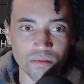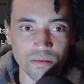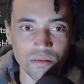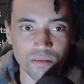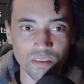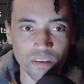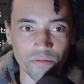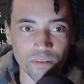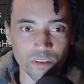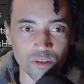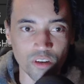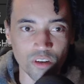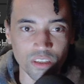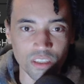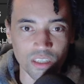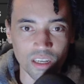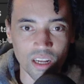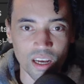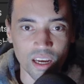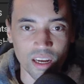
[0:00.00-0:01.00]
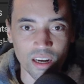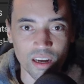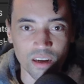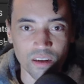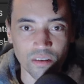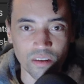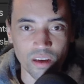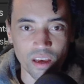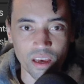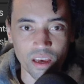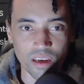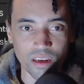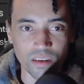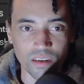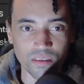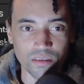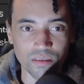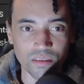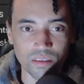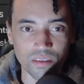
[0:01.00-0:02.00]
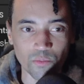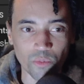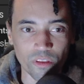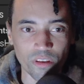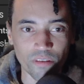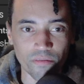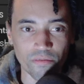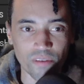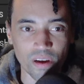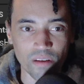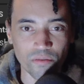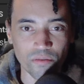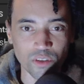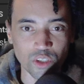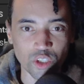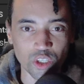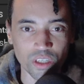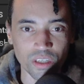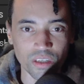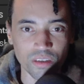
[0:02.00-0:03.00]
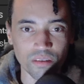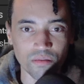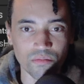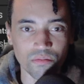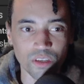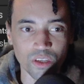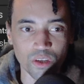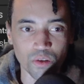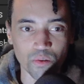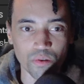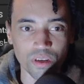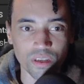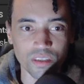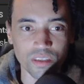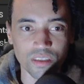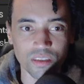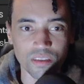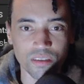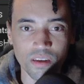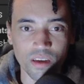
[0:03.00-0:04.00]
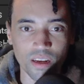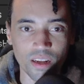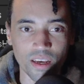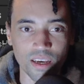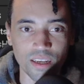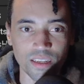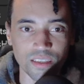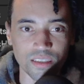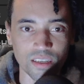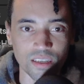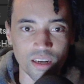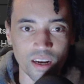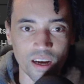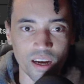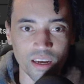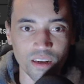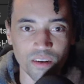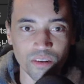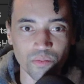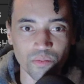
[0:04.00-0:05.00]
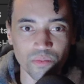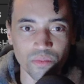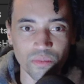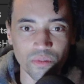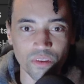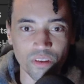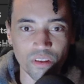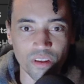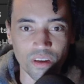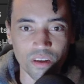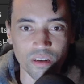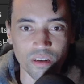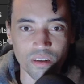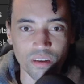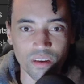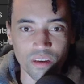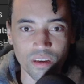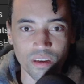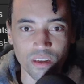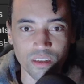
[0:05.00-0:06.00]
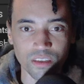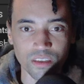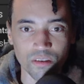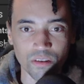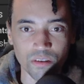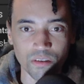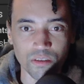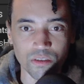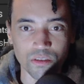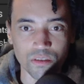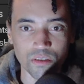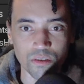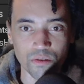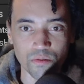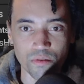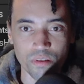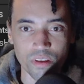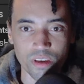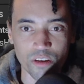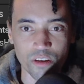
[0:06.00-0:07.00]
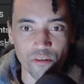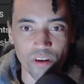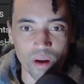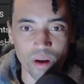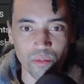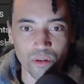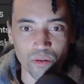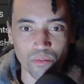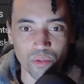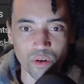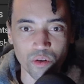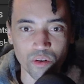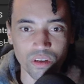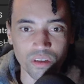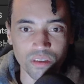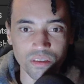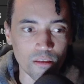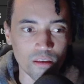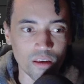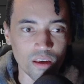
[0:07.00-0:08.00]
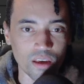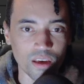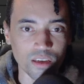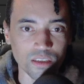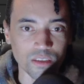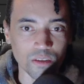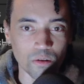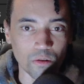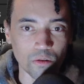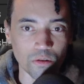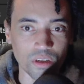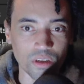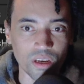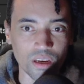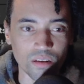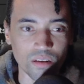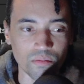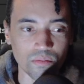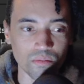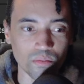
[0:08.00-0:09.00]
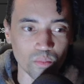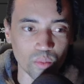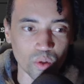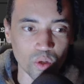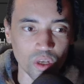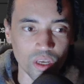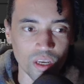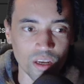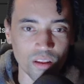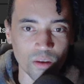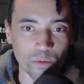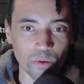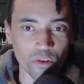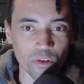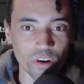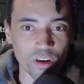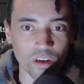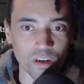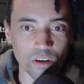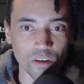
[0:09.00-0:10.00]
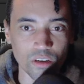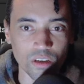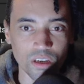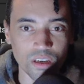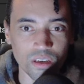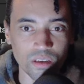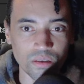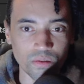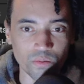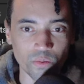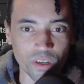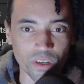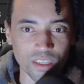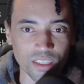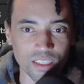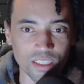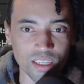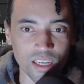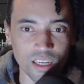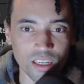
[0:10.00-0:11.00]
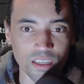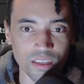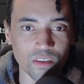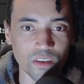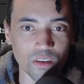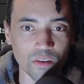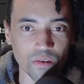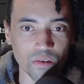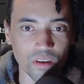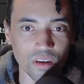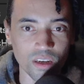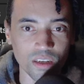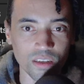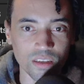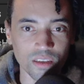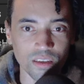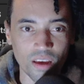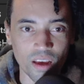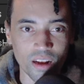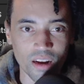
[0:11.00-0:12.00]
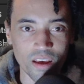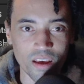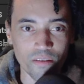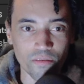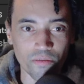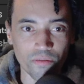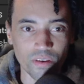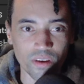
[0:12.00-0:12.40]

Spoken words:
If it draws a line out and within 500 units it hits an item, then it's going to do the grab component. The is holding boolean that we created earlier, we're going to set it, so connect it, and if